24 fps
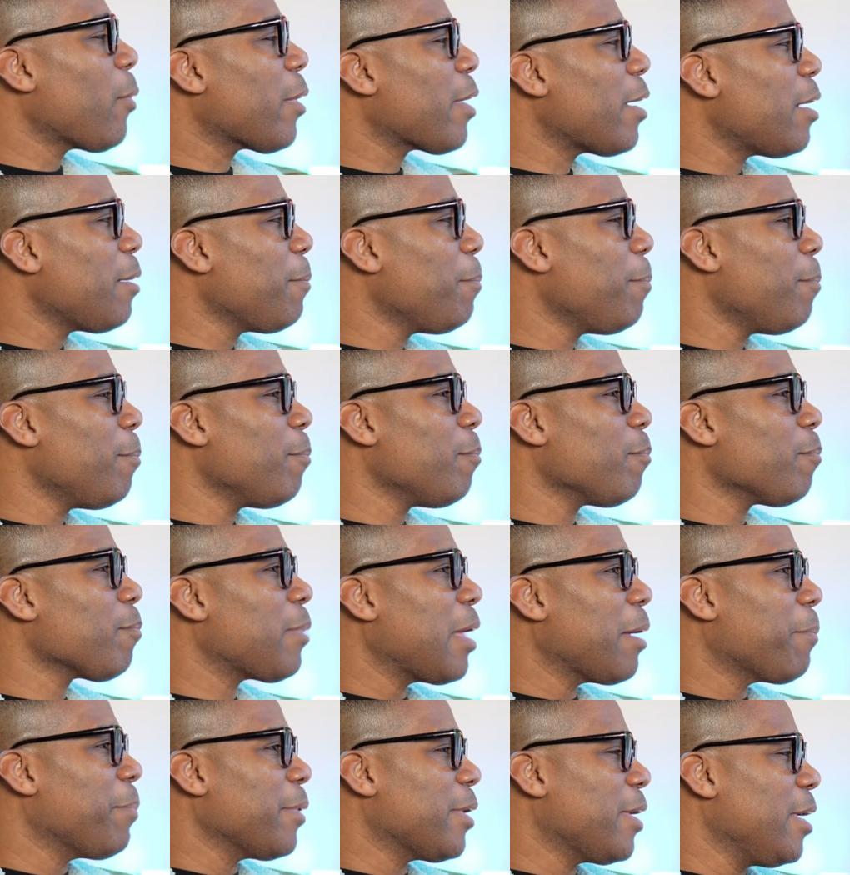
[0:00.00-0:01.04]
what kind of
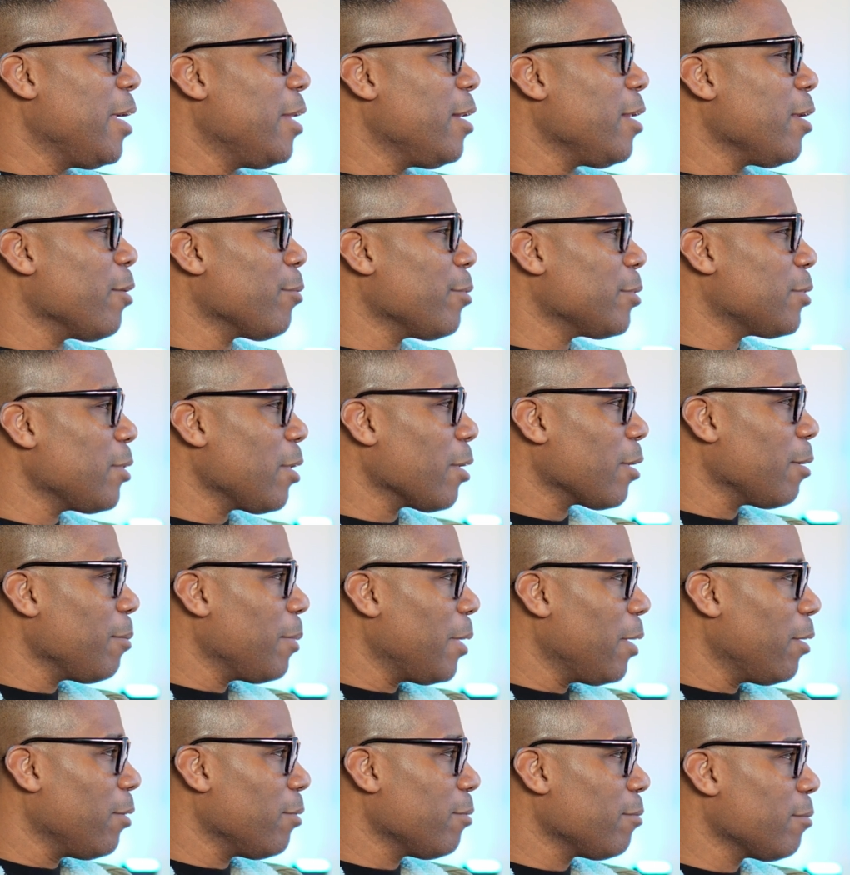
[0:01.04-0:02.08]
like bikini are we talking
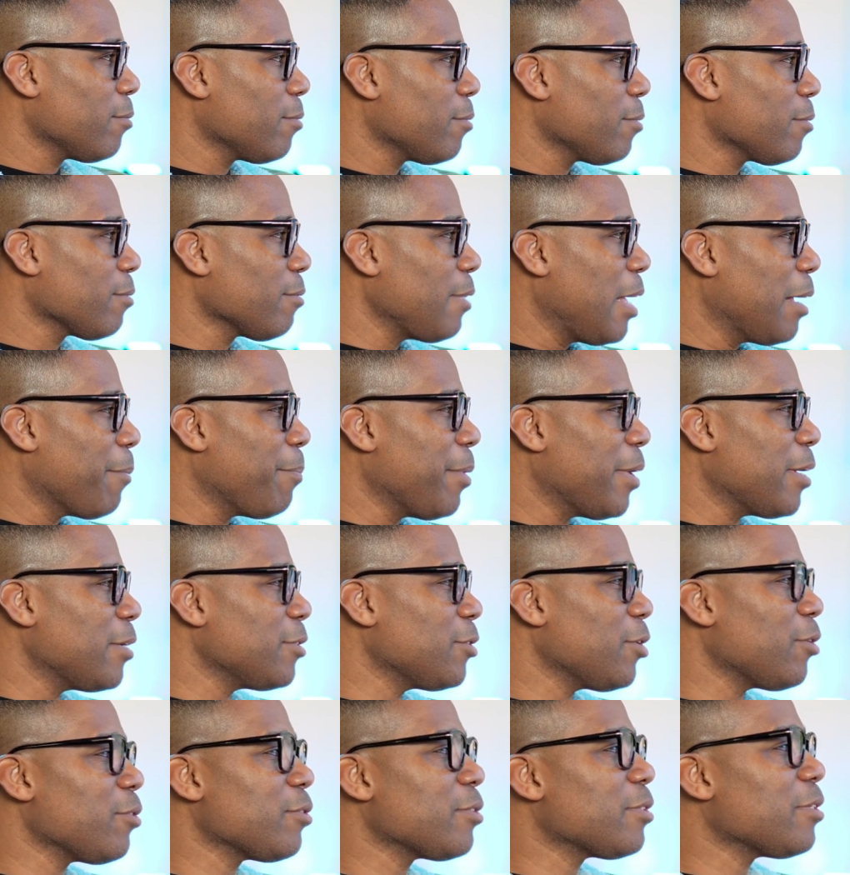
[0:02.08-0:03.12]
about? Like because
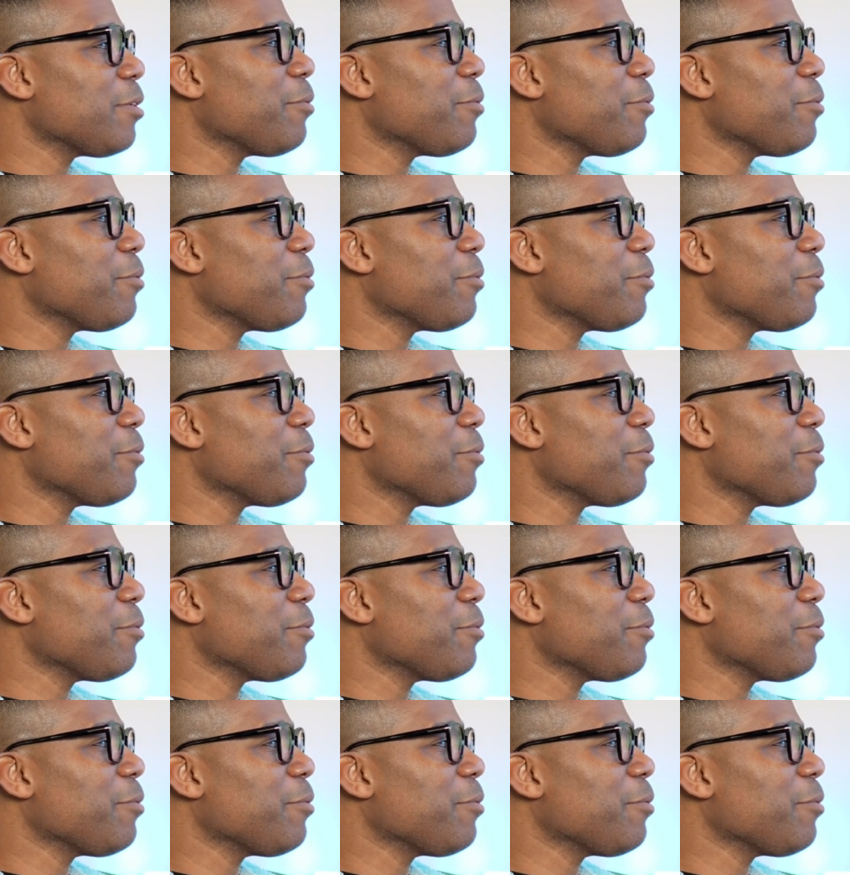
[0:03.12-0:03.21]
there's